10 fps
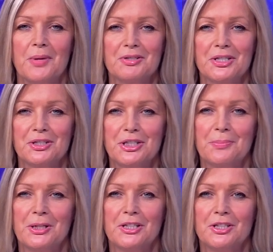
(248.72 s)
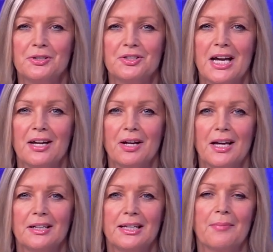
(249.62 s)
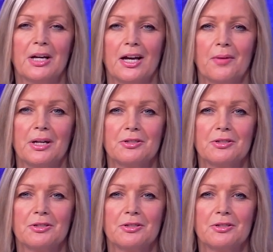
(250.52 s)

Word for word: MotoGP news now, and Yamaha